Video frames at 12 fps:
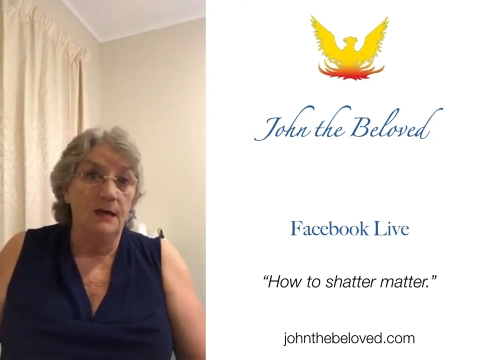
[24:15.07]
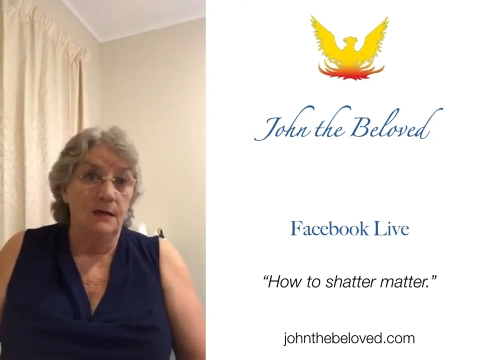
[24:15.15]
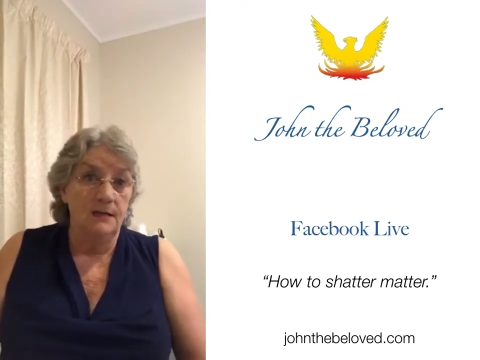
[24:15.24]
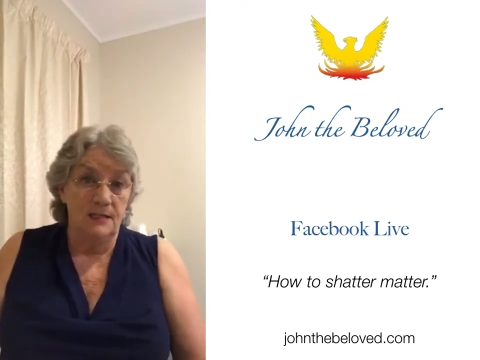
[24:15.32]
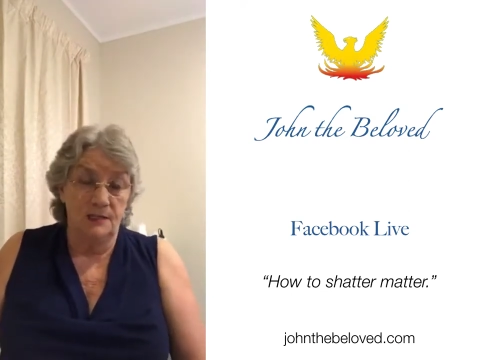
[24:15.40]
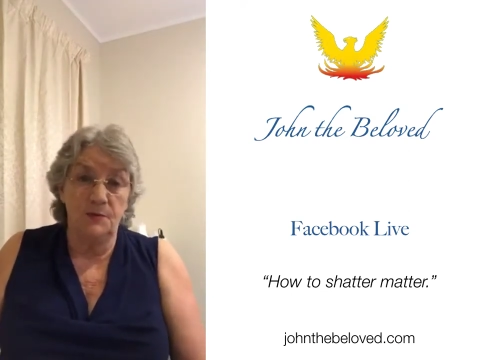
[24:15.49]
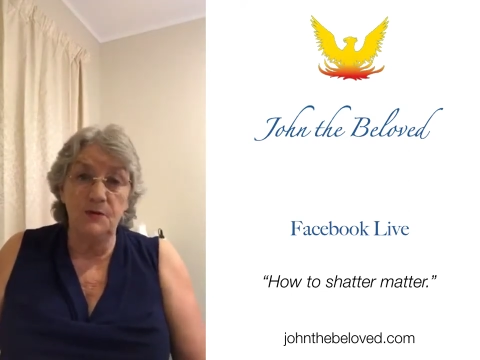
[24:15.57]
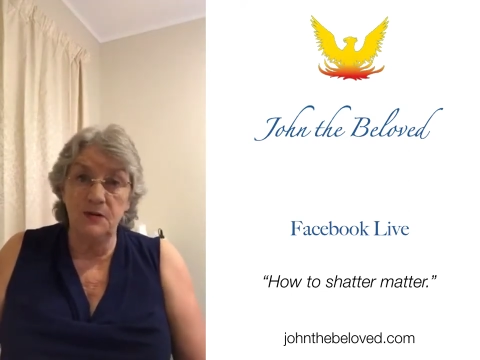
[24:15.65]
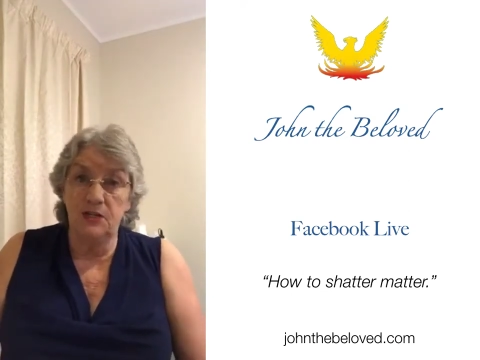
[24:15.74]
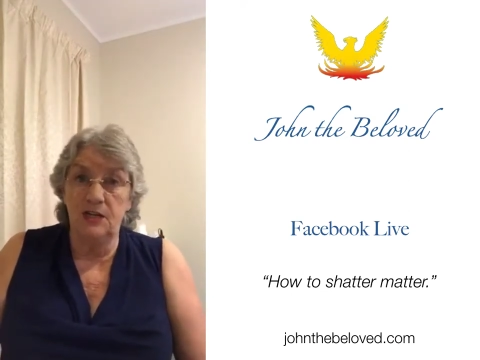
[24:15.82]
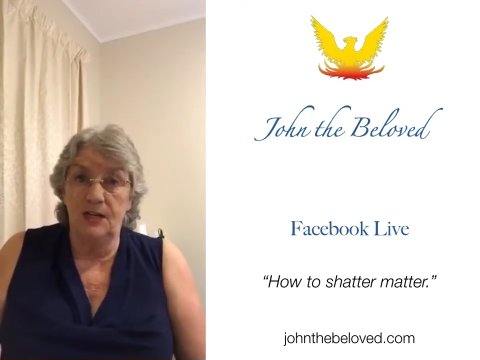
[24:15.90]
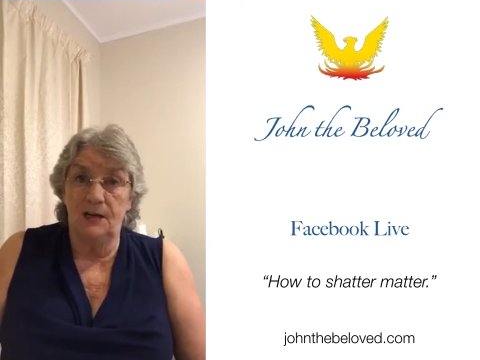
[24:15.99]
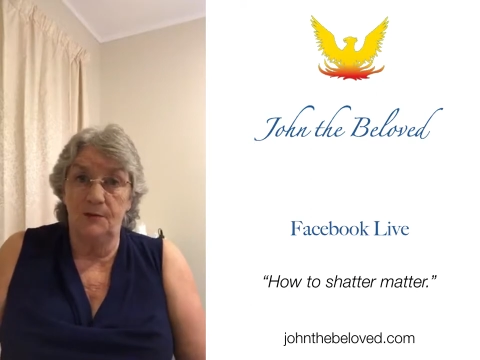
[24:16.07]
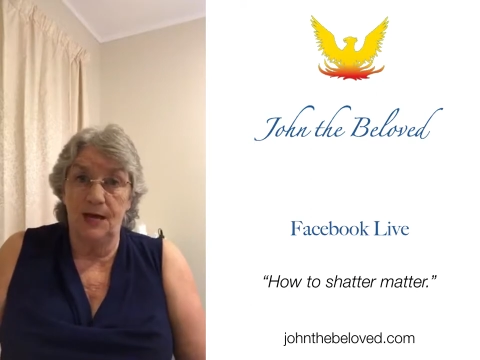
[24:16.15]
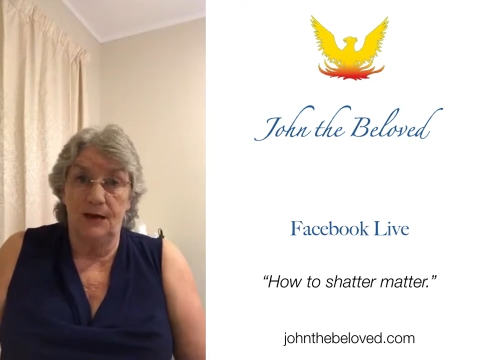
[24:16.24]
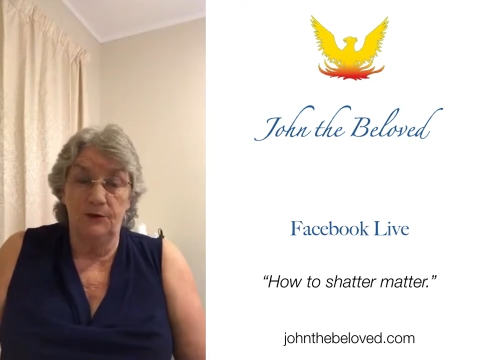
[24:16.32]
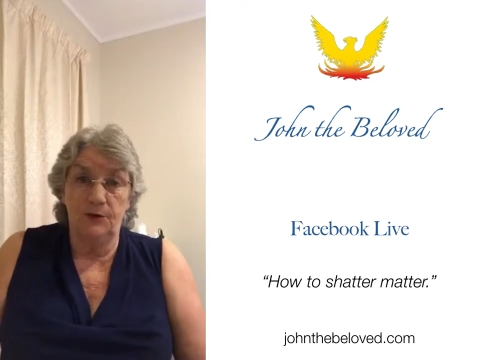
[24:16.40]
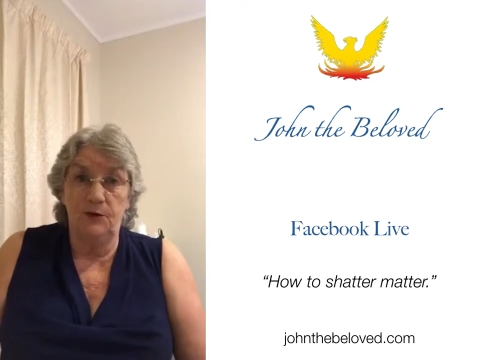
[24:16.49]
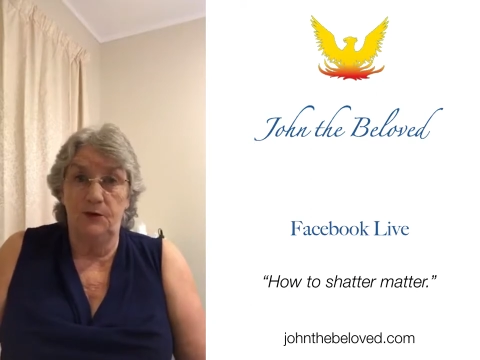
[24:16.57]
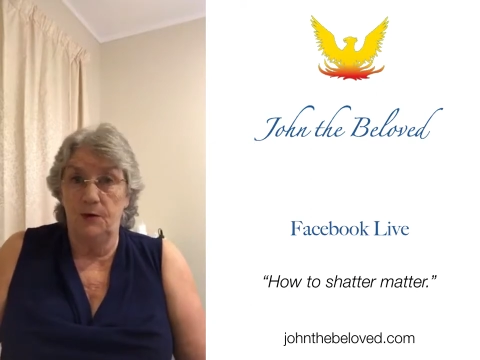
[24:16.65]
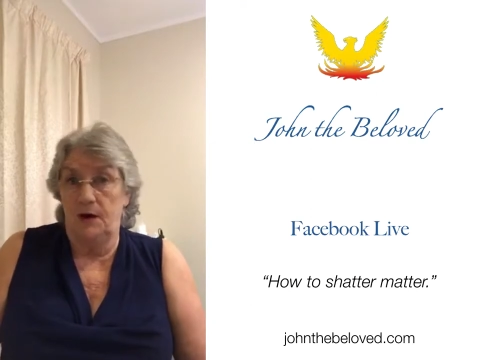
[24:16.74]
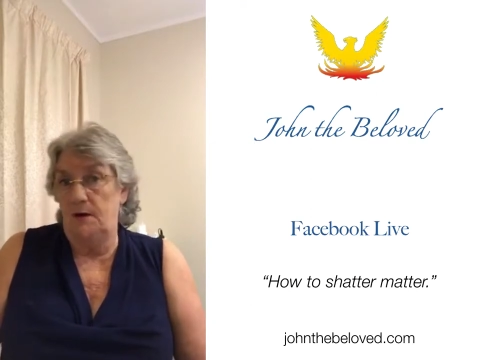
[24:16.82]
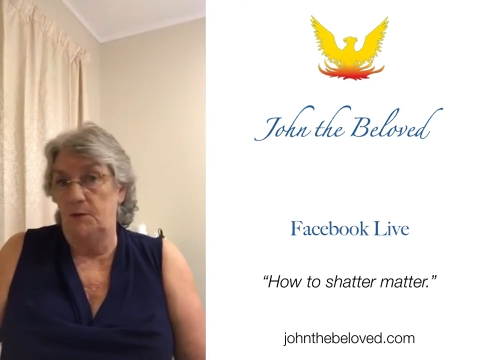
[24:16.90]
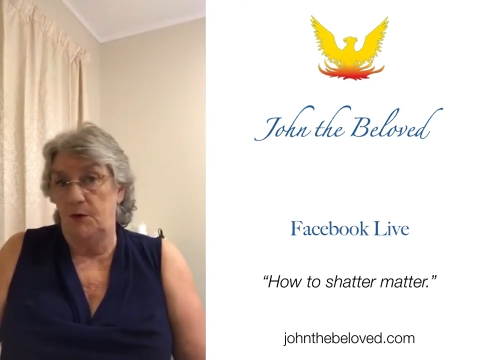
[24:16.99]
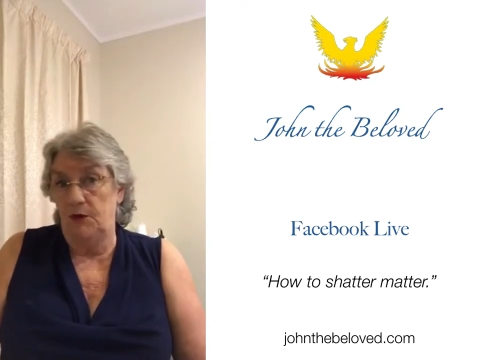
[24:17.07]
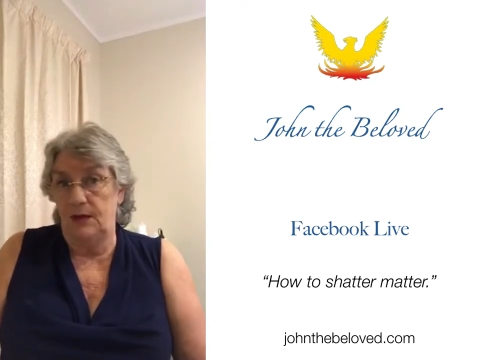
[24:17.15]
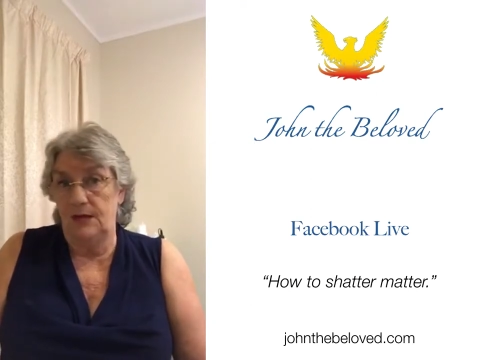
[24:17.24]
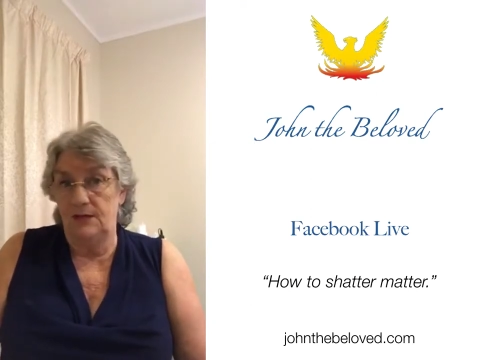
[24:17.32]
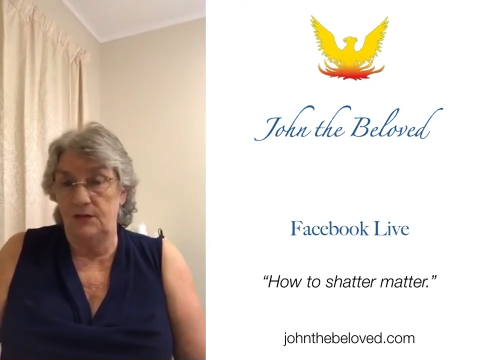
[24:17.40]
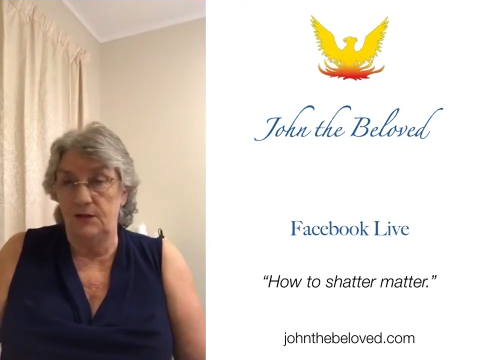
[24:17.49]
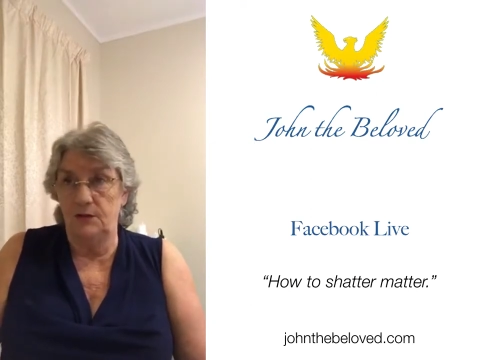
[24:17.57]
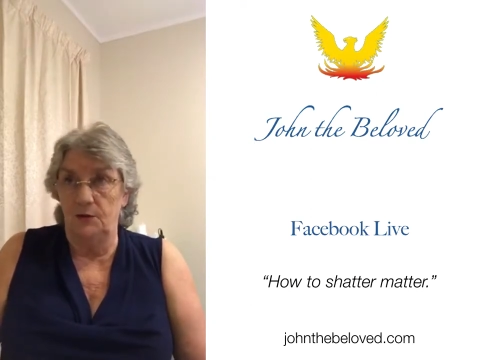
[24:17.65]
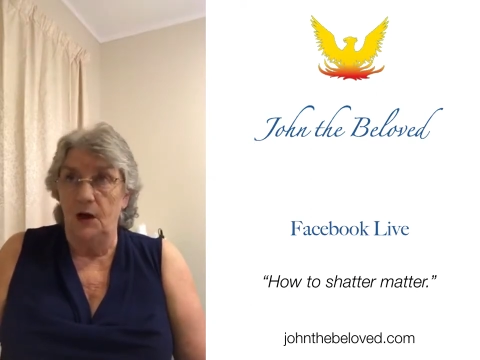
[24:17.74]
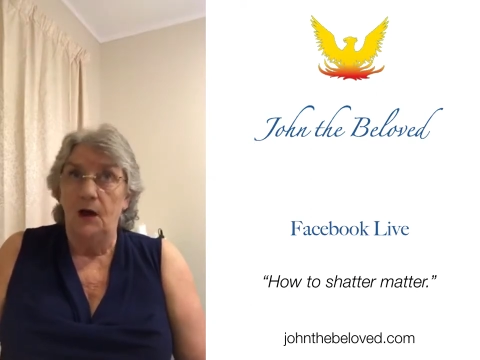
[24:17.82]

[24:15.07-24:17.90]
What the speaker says: spiritually about who you are and what you're here to do.